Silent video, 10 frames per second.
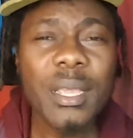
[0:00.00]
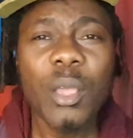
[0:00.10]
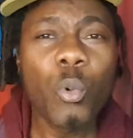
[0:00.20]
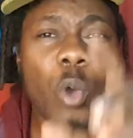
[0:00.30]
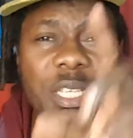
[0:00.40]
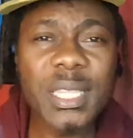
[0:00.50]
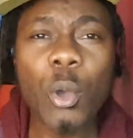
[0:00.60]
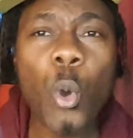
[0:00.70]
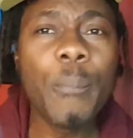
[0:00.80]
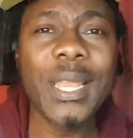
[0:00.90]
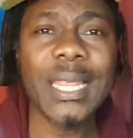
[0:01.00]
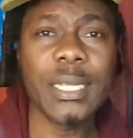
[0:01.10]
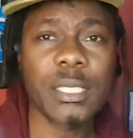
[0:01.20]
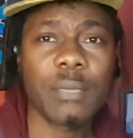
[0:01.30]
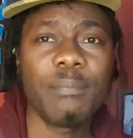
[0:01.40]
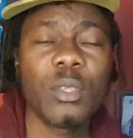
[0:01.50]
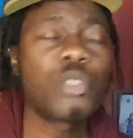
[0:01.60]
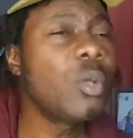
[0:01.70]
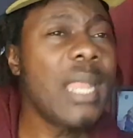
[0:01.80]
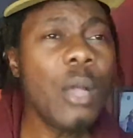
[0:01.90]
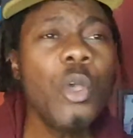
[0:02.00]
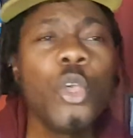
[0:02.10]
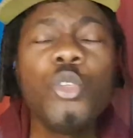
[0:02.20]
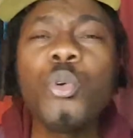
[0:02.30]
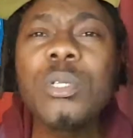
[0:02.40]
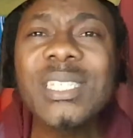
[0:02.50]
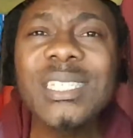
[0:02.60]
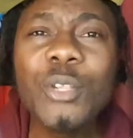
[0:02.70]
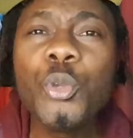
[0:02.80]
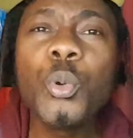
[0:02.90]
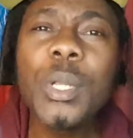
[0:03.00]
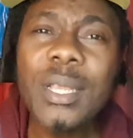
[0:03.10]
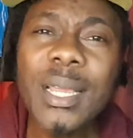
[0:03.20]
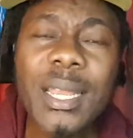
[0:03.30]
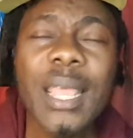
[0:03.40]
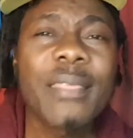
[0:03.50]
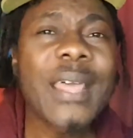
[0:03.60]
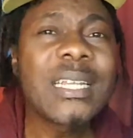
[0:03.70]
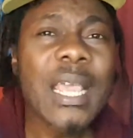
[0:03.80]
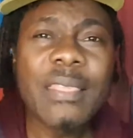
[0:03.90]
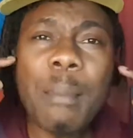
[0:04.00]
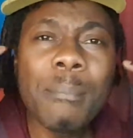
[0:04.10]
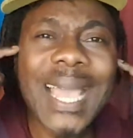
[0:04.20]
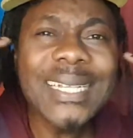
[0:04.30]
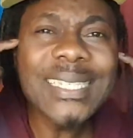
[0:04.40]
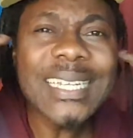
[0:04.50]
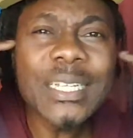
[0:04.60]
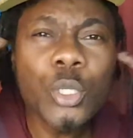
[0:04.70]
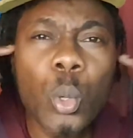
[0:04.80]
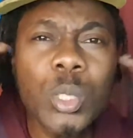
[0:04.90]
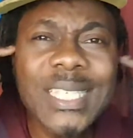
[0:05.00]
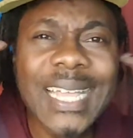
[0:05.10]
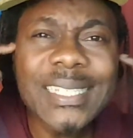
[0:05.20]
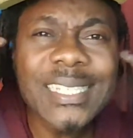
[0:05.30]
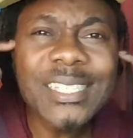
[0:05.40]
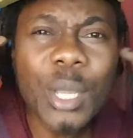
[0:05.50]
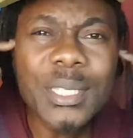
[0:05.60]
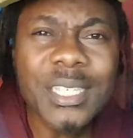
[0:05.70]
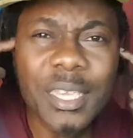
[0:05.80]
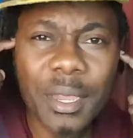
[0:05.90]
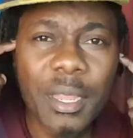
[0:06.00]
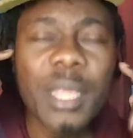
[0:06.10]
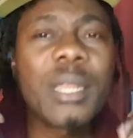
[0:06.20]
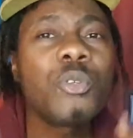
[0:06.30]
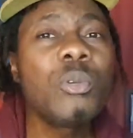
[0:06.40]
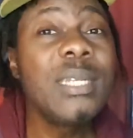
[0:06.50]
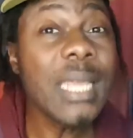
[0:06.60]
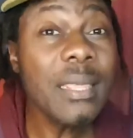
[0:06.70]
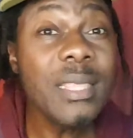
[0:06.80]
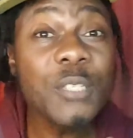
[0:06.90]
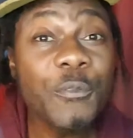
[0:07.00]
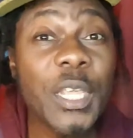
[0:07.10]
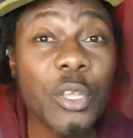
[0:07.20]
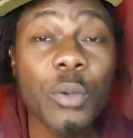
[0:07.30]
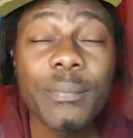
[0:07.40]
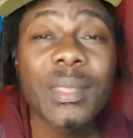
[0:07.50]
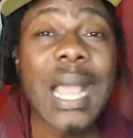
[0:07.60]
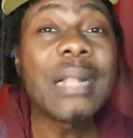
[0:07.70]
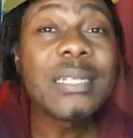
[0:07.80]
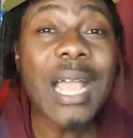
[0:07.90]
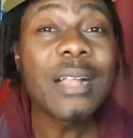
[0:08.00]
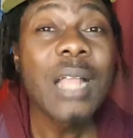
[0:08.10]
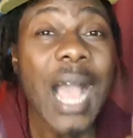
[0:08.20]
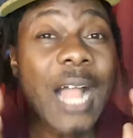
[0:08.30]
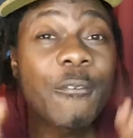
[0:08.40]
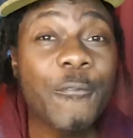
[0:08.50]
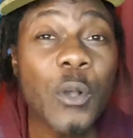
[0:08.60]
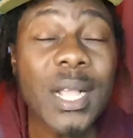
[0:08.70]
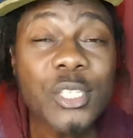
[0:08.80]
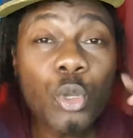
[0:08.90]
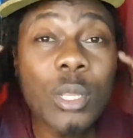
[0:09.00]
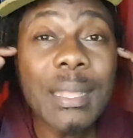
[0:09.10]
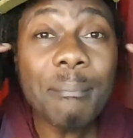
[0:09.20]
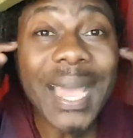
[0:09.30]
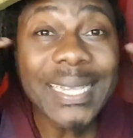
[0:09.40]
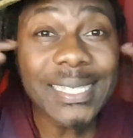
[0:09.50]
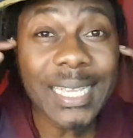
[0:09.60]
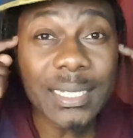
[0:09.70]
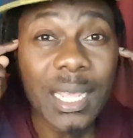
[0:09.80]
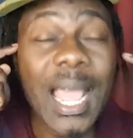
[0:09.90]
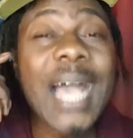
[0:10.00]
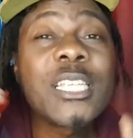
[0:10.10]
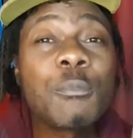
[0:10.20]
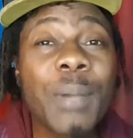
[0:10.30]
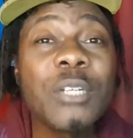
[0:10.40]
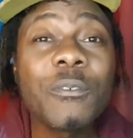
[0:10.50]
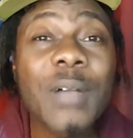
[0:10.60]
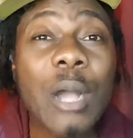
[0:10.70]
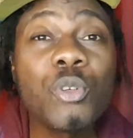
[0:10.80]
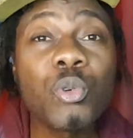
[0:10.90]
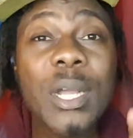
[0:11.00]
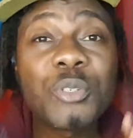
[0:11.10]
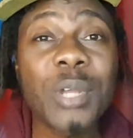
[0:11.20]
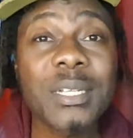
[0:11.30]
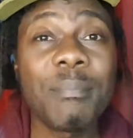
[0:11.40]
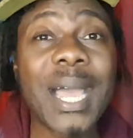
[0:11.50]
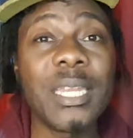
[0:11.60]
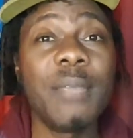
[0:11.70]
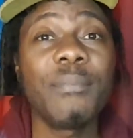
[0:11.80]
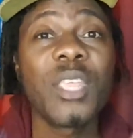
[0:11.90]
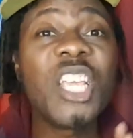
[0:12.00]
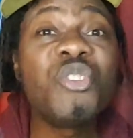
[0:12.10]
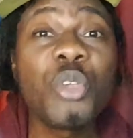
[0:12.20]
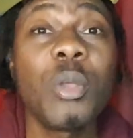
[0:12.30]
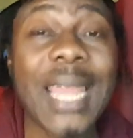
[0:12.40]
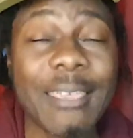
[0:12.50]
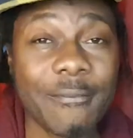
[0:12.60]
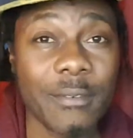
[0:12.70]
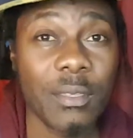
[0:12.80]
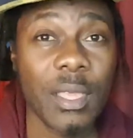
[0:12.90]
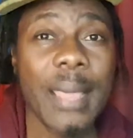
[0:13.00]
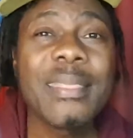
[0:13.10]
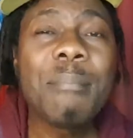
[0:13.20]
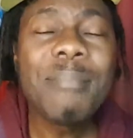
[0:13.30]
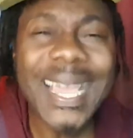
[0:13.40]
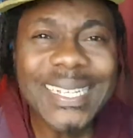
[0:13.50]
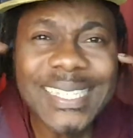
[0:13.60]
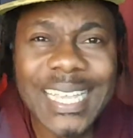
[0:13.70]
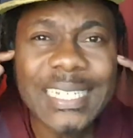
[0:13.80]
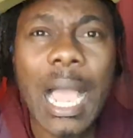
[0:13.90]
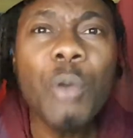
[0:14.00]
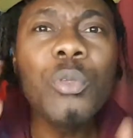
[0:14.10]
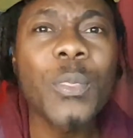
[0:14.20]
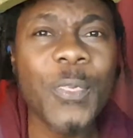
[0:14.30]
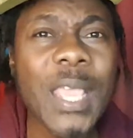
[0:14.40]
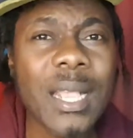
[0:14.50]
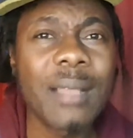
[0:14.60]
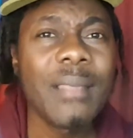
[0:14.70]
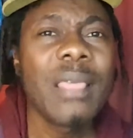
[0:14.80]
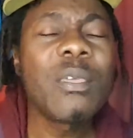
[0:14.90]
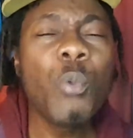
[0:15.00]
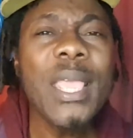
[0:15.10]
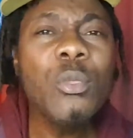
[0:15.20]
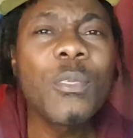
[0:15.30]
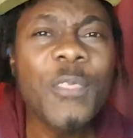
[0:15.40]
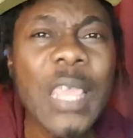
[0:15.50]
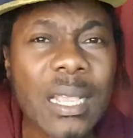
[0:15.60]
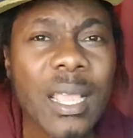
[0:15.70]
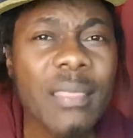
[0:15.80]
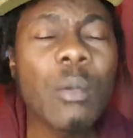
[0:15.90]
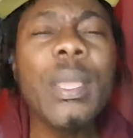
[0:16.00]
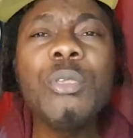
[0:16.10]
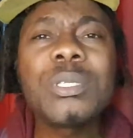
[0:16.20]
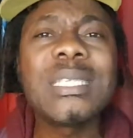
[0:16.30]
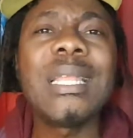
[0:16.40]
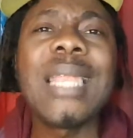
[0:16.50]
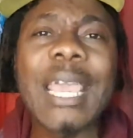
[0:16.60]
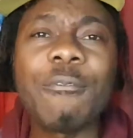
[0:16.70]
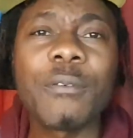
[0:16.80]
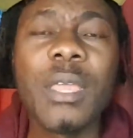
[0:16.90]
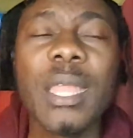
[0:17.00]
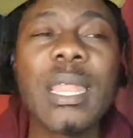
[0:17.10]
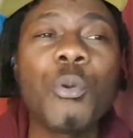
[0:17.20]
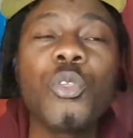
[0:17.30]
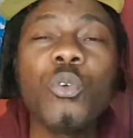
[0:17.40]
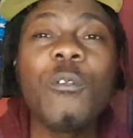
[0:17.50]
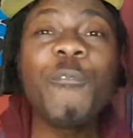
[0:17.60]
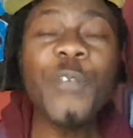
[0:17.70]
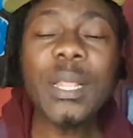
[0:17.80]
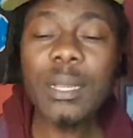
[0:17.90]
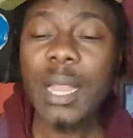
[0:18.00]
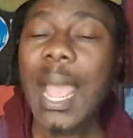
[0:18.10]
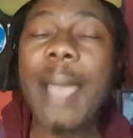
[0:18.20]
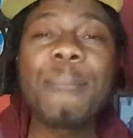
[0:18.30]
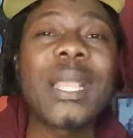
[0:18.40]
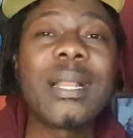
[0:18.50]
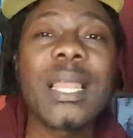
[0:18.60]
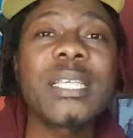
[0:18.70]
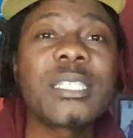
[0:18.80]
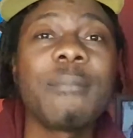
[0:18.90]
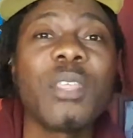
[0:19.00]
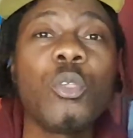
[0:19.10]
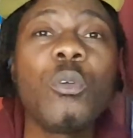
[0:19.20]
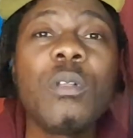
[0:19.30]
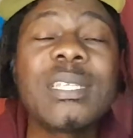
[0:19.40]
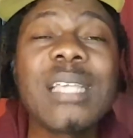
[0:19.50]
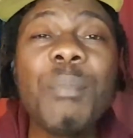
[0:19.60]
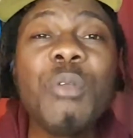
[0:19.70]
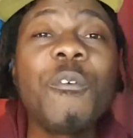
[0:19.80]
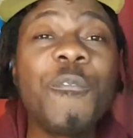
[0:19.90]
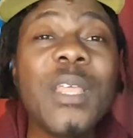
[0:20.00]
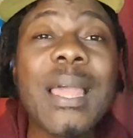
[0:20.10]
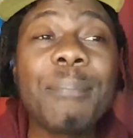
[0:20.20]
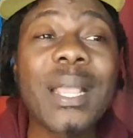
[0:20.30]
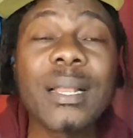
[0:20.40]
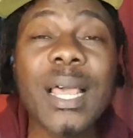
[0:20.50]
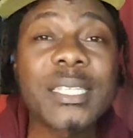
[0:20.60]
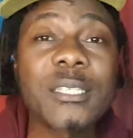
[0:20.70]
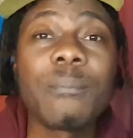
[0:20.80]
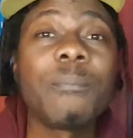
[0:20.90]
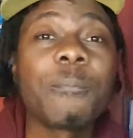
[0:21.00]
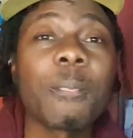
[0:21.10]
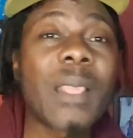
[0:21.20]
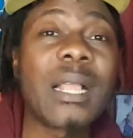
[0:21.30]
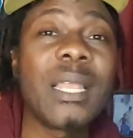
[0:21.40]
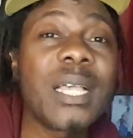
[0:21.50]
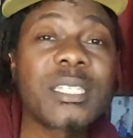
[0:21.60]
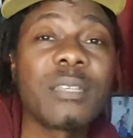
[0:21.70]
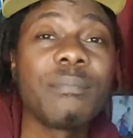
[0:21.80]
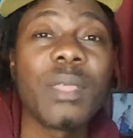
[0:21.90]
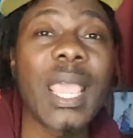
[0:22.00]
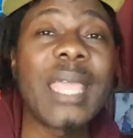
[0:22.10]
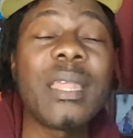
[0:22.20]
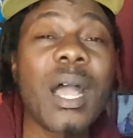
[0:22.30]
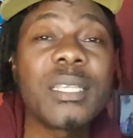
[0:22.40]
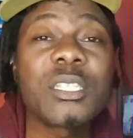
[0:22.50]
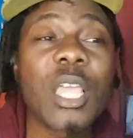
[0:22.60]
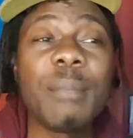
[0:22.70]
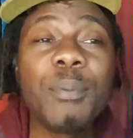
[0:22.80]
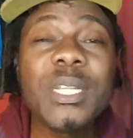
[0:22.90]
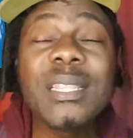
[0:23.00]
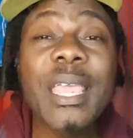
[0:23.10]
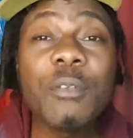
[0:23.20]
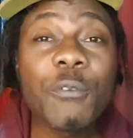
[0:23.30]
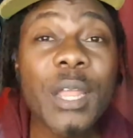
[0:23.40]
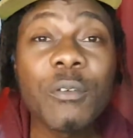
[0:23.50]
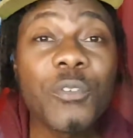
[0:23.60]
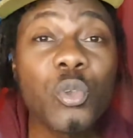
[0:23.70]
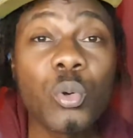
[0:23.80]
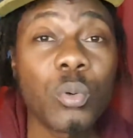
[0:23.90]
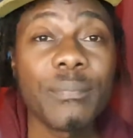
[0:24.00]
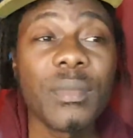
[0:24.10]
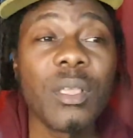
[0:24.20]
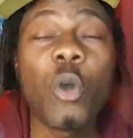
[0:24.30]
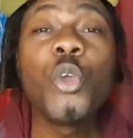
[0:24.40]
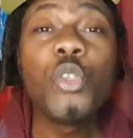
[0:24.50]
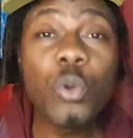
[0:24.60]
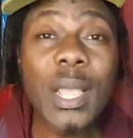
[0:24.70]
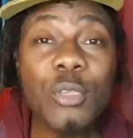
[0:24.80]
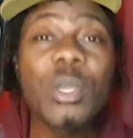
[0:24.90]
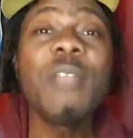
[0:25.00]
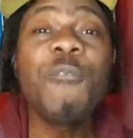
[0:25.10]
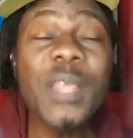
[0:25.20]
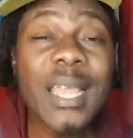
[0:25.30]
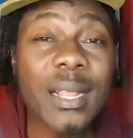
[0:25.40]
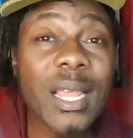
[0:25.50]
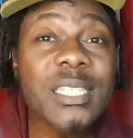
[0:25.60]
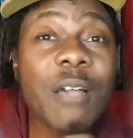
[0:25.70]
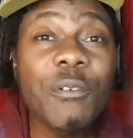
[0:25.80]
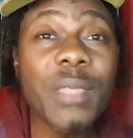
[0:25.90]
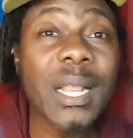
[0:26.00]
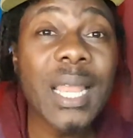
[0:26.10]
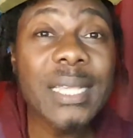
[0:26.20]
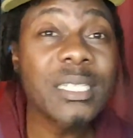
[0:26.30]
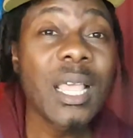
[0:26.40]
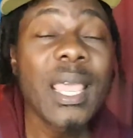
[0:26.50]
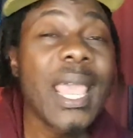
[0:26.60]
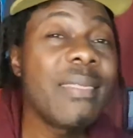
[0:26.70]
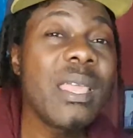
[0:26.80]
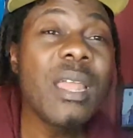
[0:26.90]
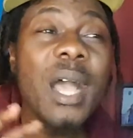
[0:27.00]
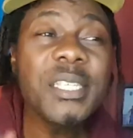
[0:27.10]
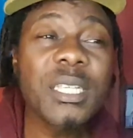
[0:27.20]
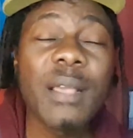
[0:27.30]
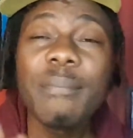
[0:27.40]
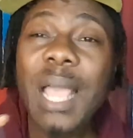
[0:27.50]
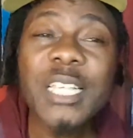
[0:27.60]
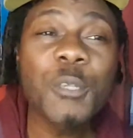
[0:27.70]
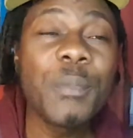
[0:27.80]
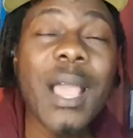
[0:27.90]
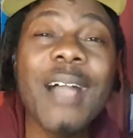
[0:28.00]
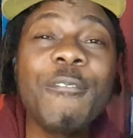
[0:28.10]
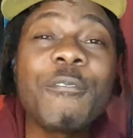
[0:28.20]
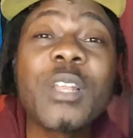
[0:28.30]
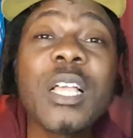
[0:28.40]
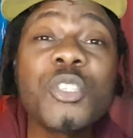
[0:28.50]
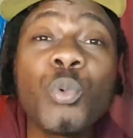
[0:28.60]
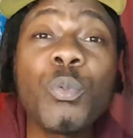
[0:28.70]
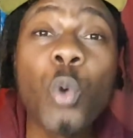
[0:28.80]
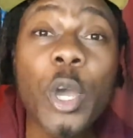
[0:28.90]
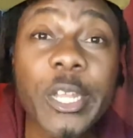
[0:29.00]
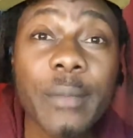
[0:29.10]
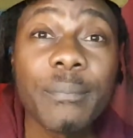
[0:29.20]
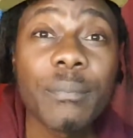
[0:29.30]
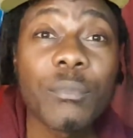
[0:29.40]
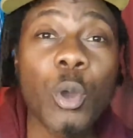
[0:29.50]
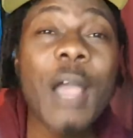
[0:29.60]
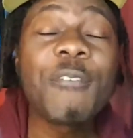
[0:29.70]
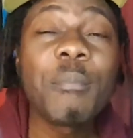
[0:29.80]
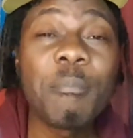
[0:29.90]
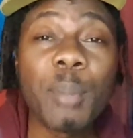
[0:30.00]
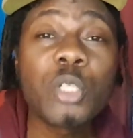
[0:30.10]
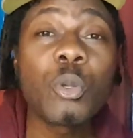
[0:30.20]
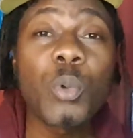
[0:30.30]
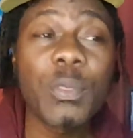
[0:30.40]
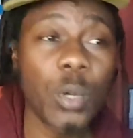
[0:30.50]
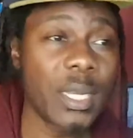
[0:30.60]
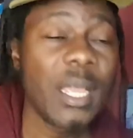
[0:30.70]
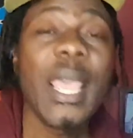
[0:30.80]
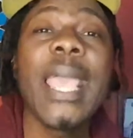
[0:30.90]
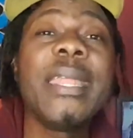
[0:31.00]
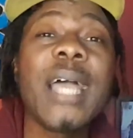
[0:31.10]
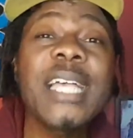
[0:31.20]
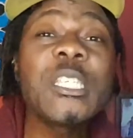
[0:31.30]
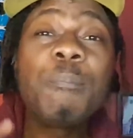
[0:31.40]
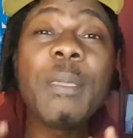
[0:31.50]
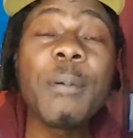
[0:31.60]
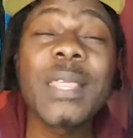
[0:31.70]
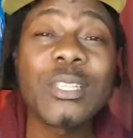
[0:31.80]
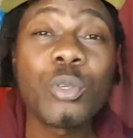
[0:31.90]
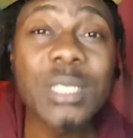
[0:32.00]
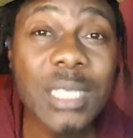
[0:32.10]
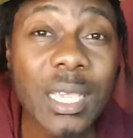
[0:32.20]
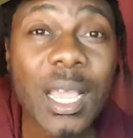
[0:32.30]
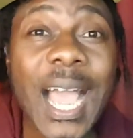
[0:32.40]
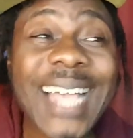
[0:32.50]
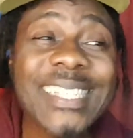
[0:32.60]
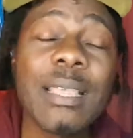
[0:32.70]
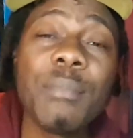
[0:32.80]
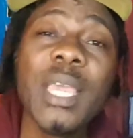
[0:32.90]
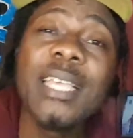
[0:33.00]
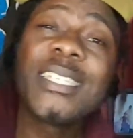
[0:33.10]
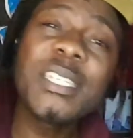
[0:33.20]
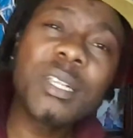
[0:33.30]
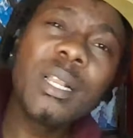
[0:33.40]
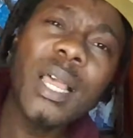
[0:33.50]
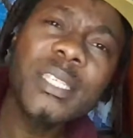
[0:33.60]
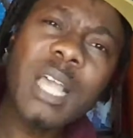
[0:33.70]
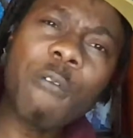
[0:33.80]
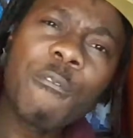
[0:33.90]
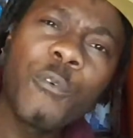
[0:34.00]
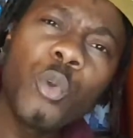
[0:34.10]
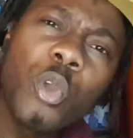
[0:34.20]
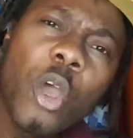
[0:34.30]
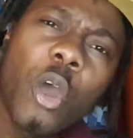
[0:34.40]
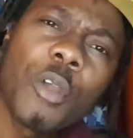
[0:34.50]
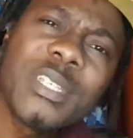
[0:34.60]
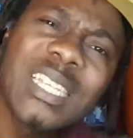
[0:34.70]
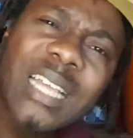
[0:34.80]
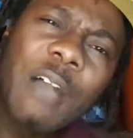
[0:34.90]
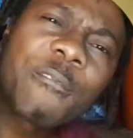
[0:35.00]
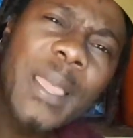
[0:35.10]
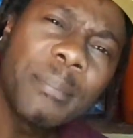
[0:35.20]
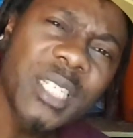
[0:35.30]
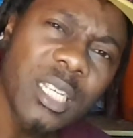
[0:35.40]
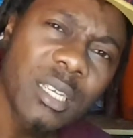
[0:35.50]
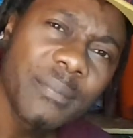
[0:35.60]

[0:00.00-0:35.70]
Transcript: Watch the whole playlist. So now you will learn that the mindset, it all starts here. Now today in this video, I'll focus on the mindset as part of how to attract money into your life. The mindset, how you think, the way you see life. Now you will fill up a glass. Someone will fill up a glass, and put it there in front of you. Or you can fill a glass, half of the glass, and then ask half a glass with water, or have a bottle with water, and ask people that you see, ask them, is this glass half full or is it half empty?